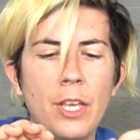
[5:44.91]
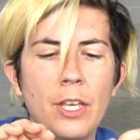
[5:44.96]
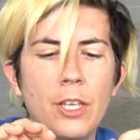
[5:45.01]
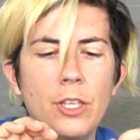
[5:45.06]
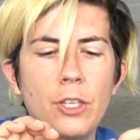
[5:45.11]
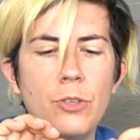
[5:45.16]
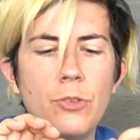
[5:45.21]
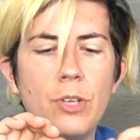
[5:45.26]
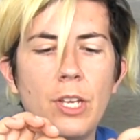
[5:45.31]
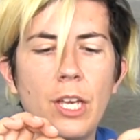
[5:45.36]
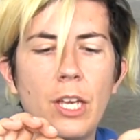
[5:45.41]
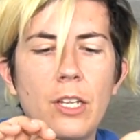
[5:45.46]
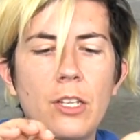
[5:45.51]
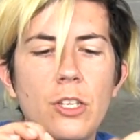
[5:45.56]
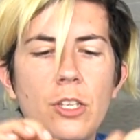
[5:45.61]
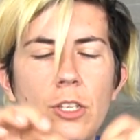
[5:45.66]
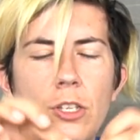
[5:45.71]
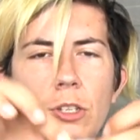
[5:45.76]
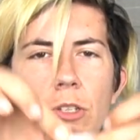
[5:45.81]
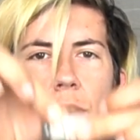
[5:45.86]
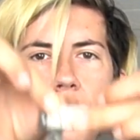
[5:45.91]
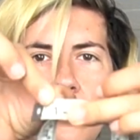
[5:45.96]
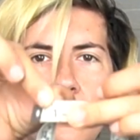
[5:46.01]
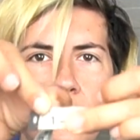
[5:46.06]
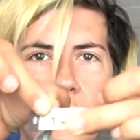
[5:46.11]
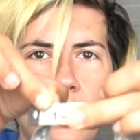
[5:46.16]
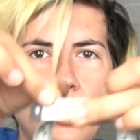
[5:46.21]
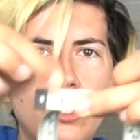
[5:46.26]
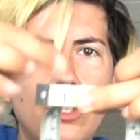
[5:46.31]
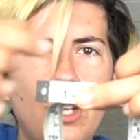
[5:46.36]
you can
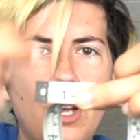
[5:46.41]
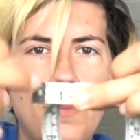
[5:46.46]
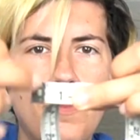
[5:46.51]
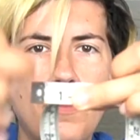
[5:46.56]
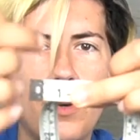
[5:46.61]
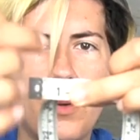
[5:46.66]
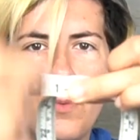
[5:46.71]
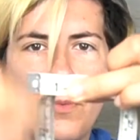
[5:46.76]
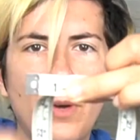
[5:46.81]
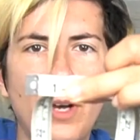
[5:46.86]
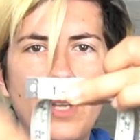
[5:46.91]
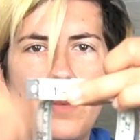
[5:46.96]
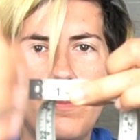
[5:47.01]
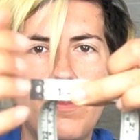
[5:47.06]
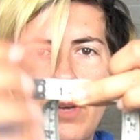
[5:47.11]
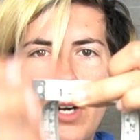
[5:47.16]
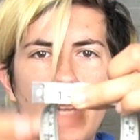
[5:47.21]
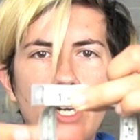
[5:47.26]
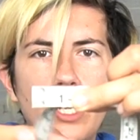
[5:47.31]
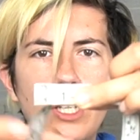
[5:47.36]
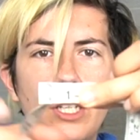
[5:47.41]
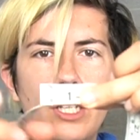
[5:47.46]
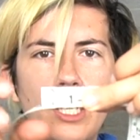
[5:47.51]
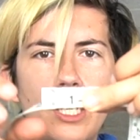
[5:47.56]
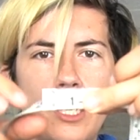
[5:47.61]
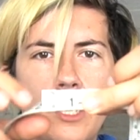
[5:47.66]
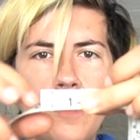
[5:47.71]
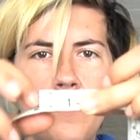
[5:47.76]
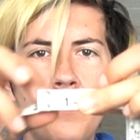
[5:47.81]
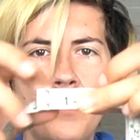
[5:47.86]
use your number 1 mark
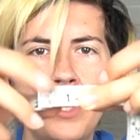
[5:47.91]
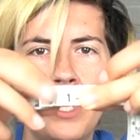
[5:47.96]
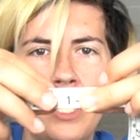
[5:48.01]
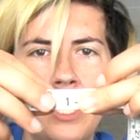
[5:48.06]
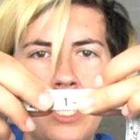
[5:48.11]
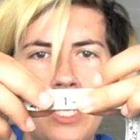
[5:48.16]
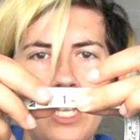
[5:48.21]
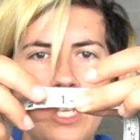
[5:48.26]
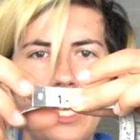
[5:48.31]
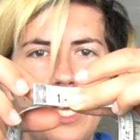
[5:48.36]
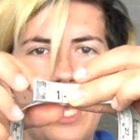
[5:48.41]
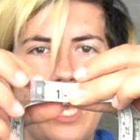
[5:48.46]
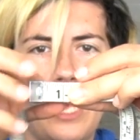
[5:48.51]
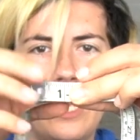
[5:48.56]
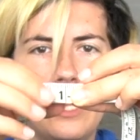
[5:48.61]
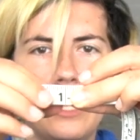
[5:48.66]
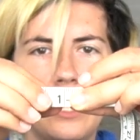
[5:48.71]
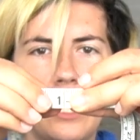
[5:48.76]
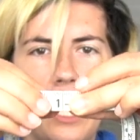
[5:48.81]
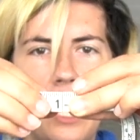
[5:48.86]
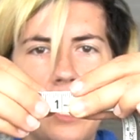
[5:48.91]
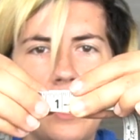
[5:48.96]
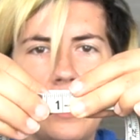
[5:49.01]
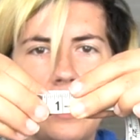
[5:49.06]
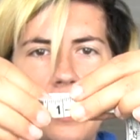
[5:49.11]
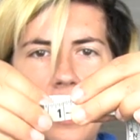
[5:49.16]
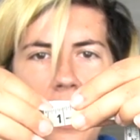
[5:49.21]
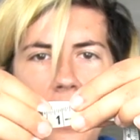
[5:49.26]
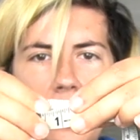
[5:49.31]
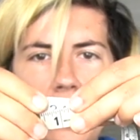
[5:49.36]
and line
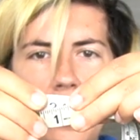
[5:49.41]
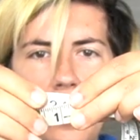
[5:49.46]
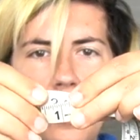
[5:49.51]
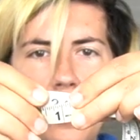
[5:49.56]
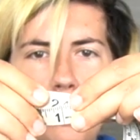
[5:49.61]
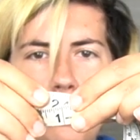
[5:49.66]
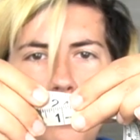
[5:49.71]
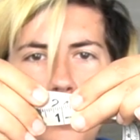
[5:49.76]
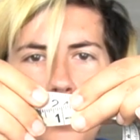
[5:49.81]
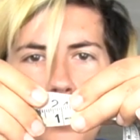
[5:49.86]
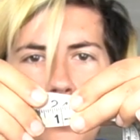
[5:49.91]
that up.